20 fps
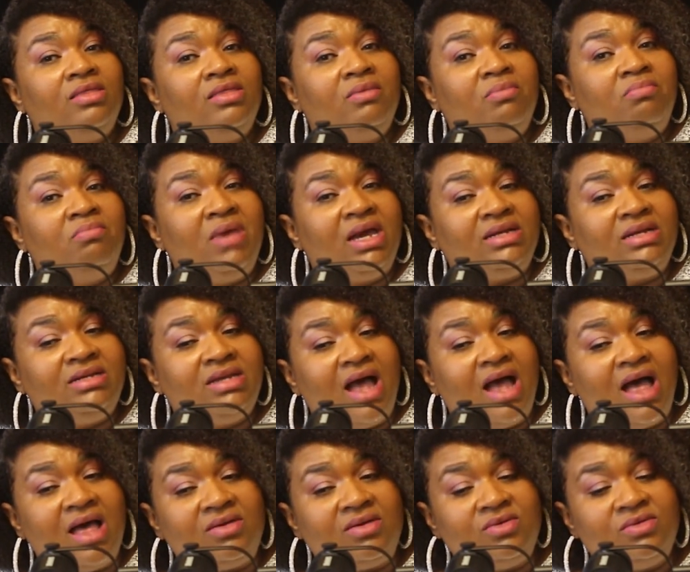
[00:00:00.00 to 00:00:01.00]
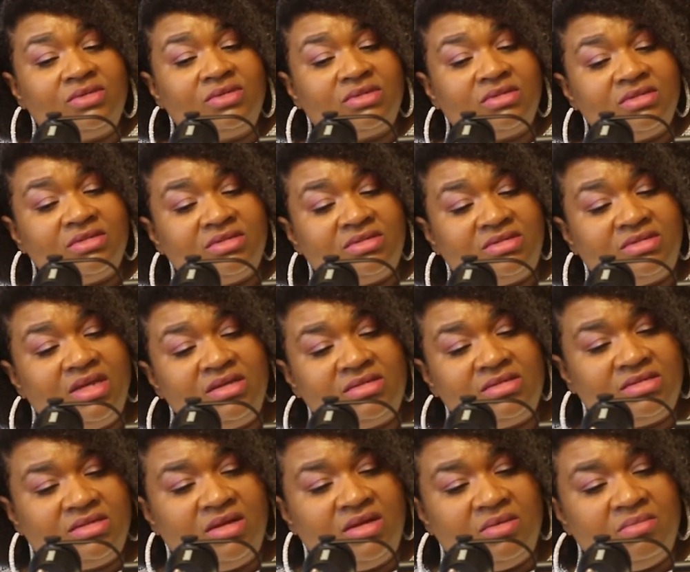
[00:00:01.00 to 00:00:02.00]
McDonald's
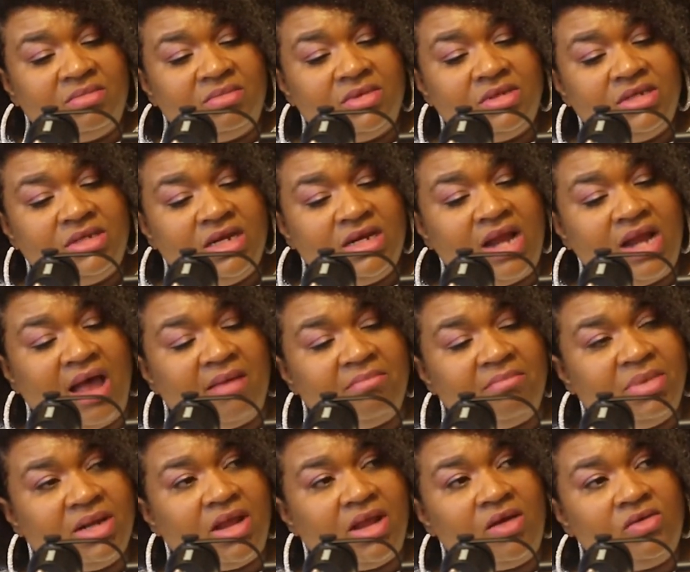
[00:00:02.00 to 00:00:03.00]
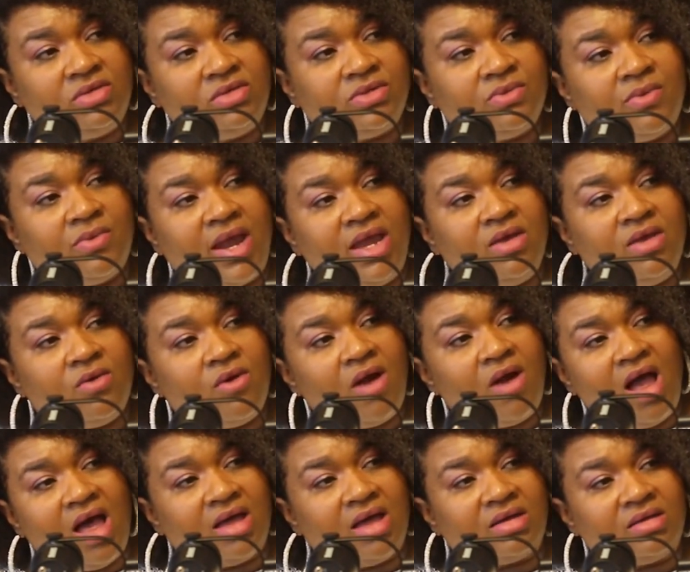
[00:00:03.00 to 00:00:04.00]
system did not belong to Ray
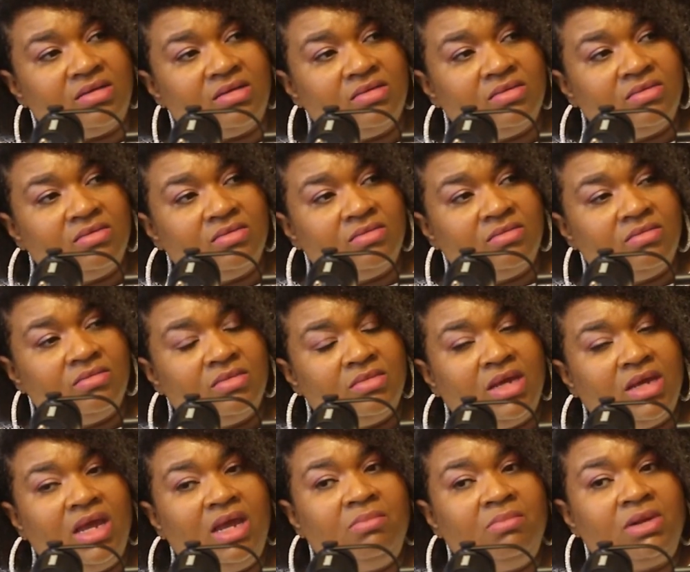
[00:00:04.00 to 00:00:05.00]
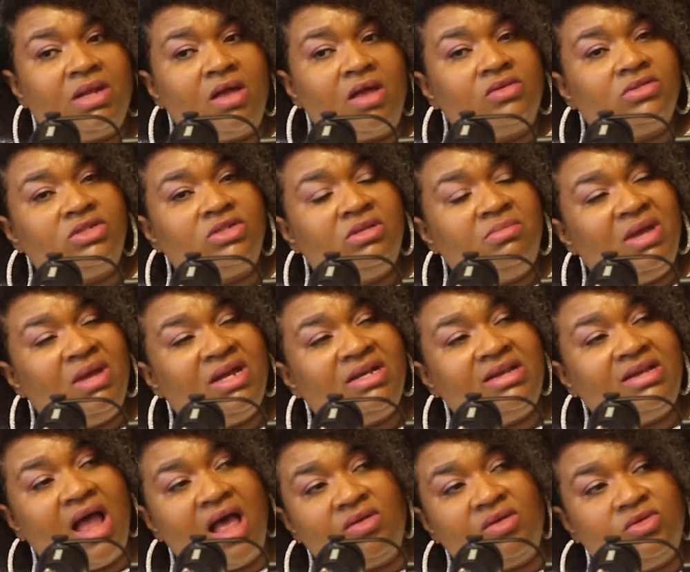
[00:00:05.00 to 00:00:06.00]
Kroc. Mm-mm. It belonged to the
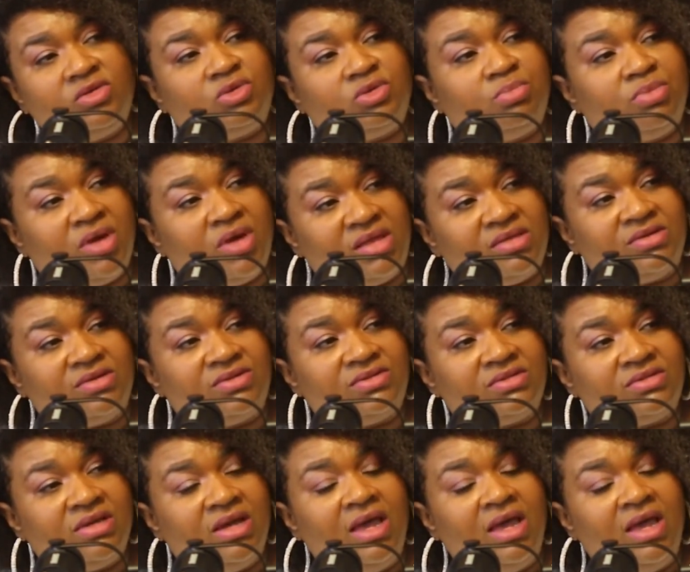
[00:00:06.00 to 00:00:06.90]
McDonald's brothers. Yeah.